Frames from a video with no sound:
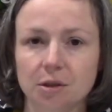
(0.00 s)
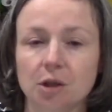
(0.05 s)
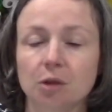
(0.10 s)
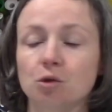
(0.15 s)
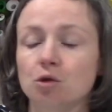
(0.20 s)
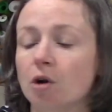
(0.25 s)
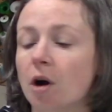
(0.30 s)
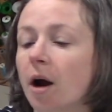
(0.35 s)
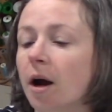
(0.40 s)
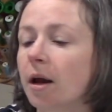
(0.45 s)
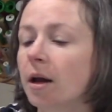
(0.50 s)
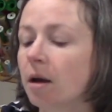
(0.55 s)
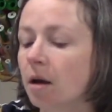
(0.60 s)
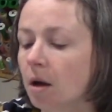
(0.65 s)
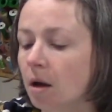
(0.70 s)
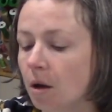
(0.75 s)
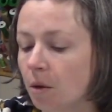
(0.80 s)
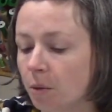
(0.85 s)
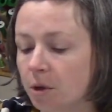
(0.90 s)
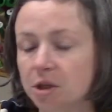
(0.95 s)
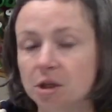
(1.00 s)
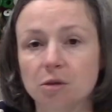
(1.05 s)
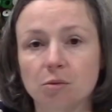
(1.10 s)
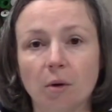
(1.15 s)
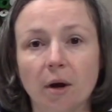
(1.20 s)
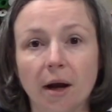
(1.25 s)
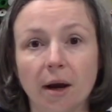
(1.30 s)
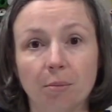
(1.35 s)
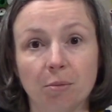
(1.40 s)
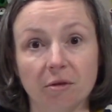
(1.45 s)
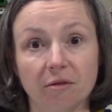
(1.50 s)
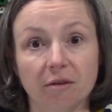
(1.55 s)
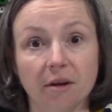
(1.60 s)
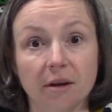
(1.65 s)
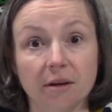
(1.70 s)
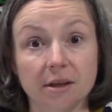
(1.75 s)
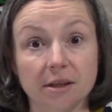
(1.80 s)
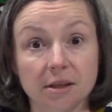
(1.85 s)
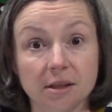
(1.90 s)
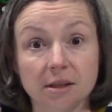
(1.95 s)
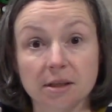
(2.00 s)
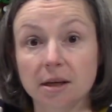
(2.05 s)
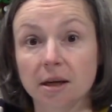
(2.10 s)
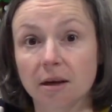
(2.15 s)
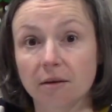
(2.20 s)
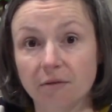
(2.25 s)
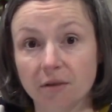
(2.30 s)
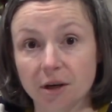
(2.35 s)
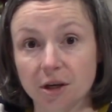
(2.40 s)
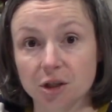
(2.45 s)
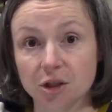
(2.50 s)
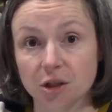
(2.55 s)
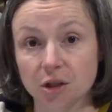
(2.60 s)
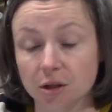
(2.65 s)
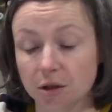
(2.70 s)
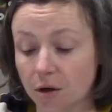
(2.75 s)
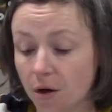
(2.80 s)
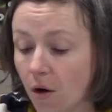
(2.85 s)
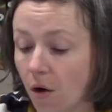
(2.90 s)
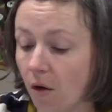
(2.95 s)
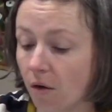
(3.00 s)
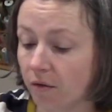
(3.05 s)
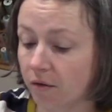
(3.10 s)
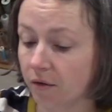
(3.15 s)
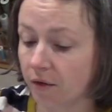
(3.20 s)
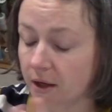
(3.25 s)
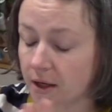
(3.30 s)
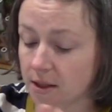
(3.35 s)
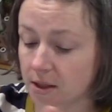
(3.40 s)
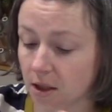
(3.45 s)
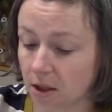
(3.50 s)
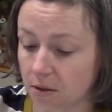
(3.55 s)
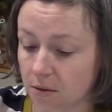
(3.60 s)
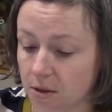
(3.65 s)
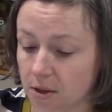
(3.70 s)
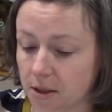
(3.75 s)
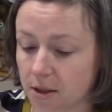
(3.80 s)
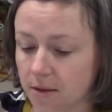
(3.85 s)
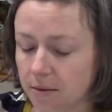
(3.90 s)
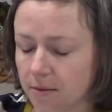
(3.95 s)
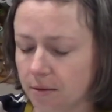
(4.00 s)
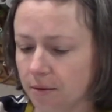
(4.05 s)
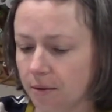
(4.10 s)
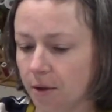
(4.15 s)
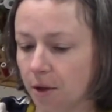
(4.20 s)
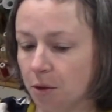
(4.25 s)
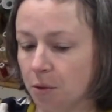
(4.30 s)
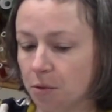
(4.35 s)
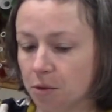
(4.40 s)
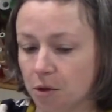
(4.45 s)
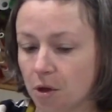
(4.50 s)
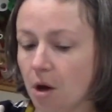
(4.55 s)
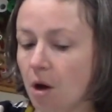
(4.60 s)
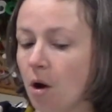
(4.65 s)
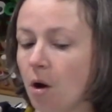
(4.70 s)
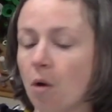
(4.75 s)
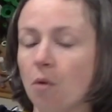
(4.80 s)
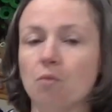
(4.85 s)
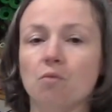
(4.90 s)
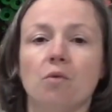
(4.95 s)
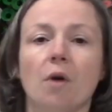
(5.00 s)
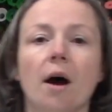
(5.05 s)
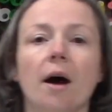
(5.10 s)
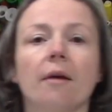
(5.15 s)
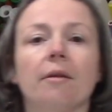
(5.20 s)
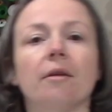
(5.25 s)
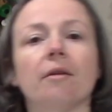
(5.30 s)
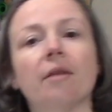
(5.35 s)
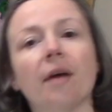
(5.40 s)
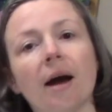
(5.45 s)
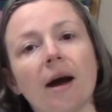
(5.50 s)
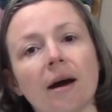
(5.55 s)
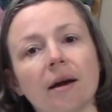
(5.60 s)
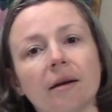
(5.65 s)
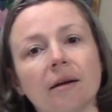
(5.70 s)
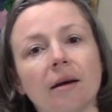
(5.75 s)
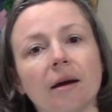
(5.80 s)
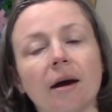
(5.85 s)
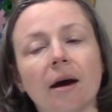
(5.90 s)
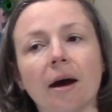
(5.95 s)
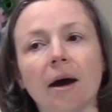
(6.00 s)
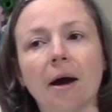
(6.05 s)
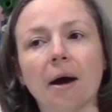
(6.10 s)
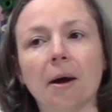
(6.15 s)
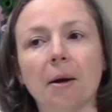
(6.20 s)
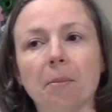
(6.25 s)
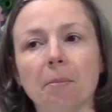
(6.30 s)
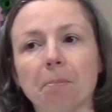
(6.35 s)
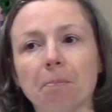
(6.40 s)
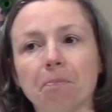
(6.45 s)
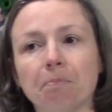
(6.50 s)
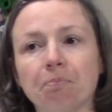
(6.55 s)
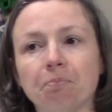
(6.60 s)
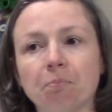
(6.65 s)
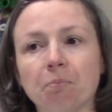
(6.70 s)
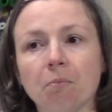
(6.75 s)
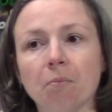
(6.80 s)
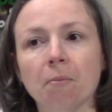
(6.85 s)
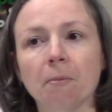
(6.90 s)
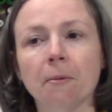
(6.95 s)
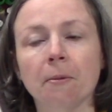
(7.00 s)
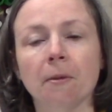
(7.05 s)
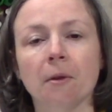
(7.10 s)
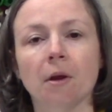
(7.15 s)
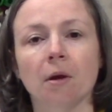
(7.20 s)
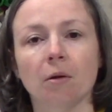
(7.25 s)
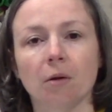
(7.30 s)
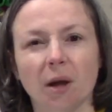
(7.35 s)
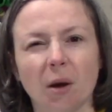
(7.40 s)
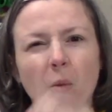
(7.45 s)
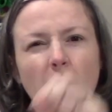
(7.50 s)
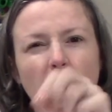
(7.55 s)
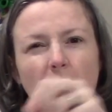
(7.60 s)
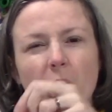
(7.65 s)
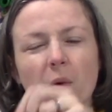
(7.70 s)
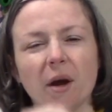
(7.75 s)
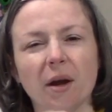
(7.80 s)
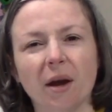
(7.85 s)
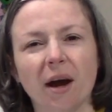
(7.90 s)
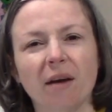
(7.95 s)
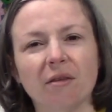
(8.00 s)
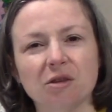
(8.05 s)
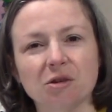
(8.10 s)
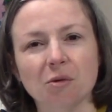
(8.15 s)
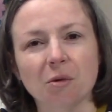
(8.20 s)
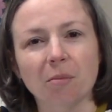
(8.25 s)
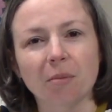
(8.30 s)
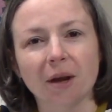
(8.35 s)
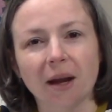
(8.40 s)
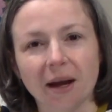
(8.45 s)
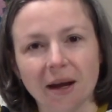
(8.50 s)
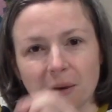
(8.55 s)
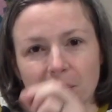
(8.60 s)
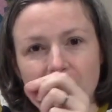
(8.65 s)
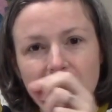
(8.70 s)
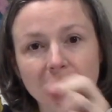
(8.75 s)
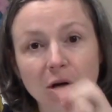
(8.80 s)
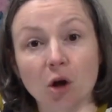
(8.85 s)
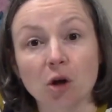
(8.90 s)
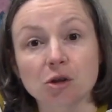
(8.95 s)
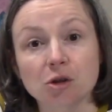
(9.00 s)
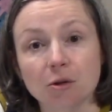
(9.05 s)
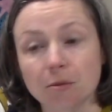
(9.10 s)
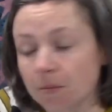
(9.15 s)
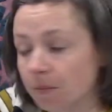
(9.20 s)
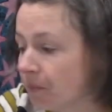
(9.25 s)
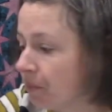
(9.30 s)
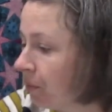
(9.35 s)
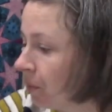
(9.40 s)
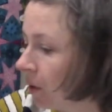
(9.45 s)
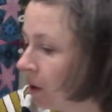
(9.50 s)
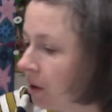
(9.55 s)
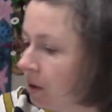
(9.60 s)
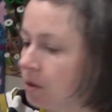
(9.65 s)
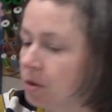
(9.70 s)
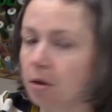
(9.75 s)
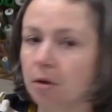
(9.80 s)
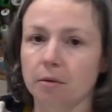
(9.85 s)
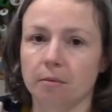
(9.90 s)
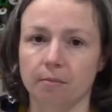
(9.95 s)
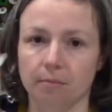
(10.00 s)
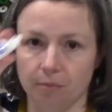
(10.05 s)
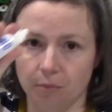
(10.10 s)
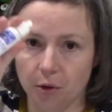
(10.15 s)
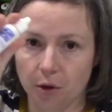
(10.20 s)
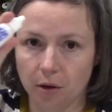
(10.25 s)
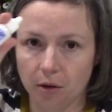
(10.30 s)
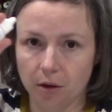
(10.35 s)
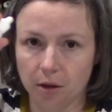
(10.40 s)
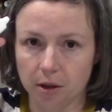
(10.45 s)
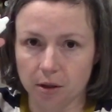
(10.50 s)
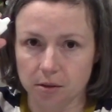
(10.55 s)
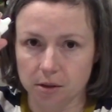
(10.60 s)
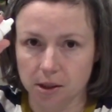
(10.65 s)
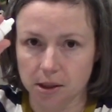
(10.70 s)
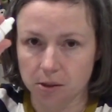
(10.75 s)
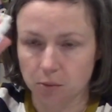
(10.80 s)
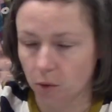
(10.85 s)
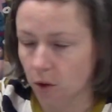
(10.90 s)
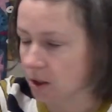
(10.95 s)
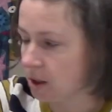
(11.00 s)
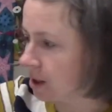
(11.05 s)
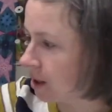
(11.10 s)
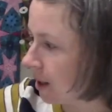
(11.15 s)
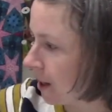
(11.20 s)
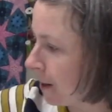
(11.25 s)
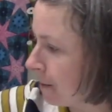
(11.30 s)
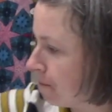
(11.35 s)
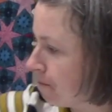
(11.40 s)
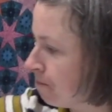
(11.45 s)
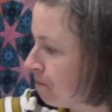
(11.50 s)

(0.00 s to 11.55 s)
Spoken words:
dry, which is why I prefer the stick version of these glues rather than like one where you have to apply it with a nozzle. So we're not going to use this one today,